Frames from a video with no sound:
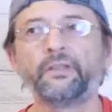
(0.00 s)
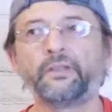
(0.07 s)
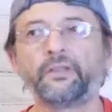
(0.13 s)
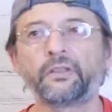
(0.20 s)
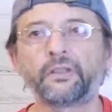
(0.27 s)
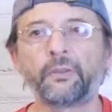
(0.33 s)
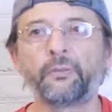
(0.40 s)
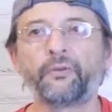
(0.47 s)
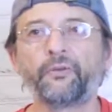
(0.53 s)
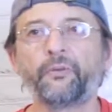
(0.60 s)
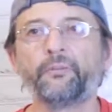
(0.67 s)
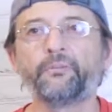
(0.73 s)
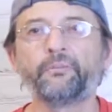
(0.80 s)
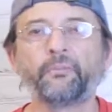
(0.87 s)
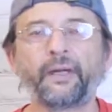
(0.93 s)
Some of
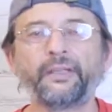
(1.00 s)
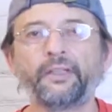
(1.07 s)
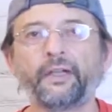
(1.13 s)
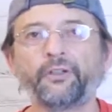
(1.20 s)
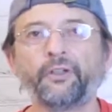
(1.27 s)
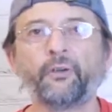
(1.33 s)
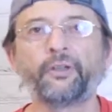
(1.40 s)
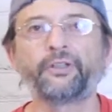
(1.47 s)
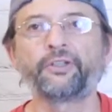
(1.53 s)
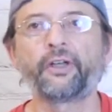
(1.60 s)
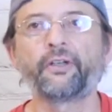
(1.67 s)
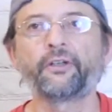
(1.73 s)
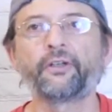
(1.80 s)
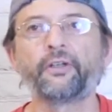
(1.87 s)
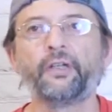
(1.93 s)
them might not know each
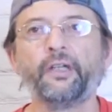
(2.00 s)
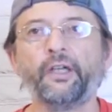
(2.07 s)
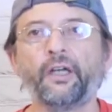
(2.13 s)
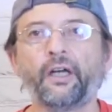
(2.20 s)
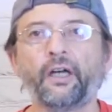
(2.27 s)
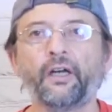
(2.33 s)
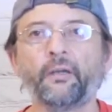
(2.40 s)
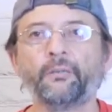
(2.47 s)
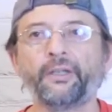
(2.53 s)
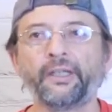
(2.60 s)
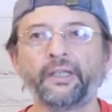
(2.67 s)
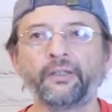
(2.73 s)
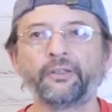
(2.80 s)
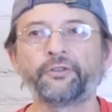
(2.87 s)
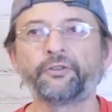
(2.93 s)
other. They
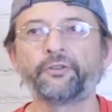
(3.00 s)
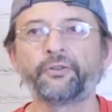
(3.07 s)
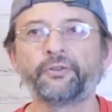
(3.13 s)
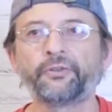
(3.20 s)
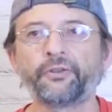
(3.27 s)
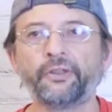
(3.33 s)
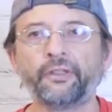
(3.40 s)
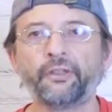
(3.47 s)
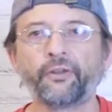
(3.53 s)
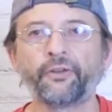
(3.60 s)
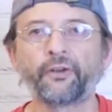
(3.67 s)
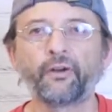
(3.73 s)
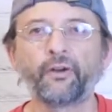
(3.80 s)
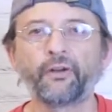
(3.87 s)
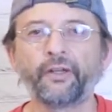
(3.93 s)
get introduced. You
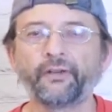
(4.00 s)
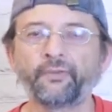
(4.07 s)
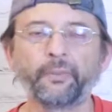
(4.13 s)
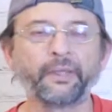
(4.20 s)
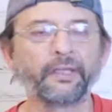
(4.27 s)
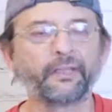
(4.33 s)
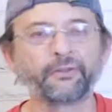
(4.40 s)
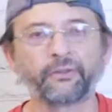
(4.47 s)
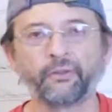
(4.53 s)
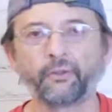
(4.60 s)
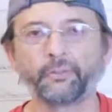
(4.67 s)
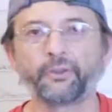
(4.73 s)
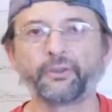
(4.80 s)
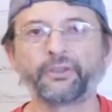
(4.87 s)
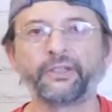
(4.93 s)
know, everybody has their
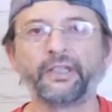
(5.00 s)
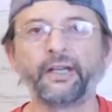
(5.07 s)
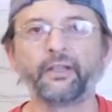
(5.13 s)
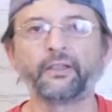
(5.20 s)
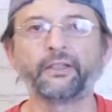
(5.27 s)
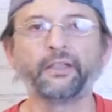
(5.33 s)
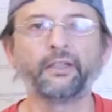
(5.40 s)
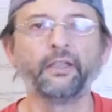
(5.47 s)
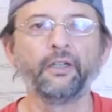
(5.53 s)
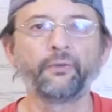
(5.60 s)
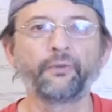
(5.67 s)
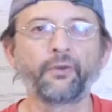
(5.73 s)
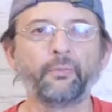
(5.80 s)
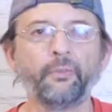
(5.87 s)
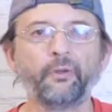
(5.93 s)
own personality.
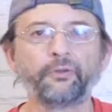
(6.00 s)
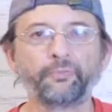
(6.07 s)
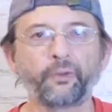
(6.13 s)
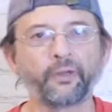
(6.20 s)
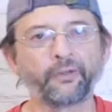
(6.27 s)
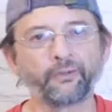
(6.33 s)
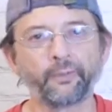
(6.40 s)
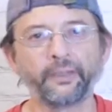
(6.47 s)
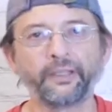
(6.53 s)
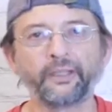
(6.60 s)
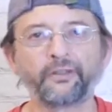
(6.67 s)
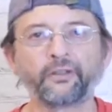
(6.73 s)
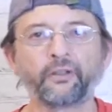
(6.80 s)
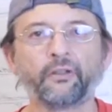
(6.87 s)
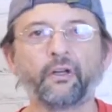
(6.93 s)
For the most part, everybody
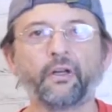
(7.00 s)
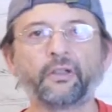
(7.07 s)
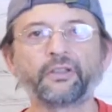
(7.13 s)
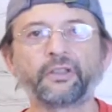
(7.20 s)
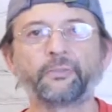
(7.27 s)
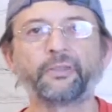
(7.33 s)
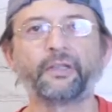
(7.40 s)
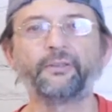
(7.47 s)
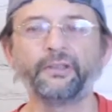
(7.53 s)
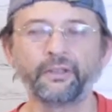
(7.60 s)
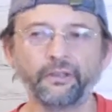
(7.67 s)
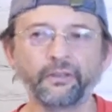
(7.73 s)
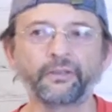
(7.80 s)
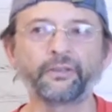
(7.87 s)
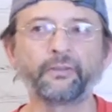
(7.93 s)
gets along. Sometimes
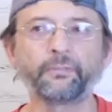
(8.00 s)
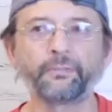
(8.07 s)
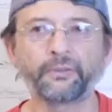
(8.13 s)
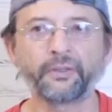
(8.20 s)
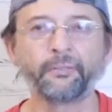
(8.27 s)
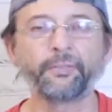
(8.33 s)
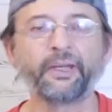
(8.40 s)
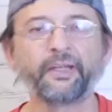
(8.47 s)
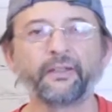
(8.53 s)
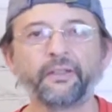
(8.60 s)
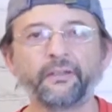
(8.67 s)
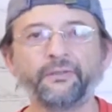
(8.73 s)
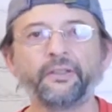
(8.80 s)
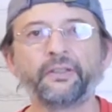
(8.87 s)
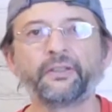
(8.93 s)
there's some
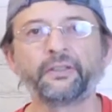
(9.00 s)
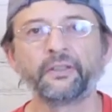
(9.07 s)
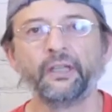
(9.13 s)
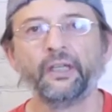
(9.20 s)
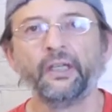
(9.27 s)
competitiveness.